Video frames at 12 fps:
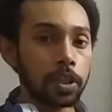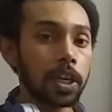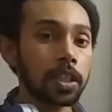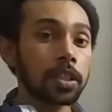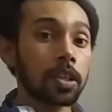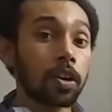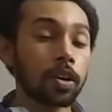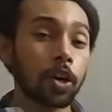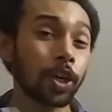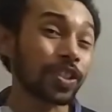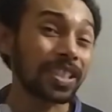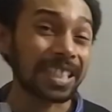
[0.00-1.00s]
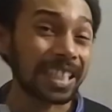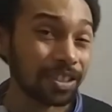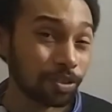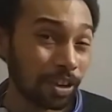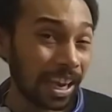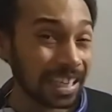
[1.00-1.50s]
charge or
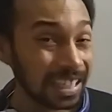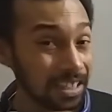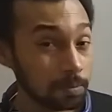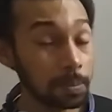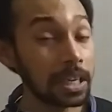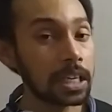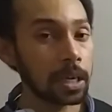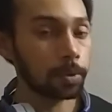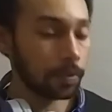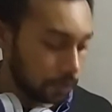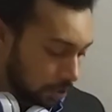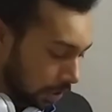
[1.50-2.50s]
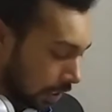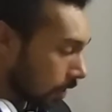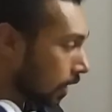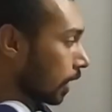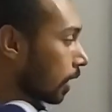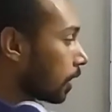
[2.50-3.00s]
concentrated buildup of charge.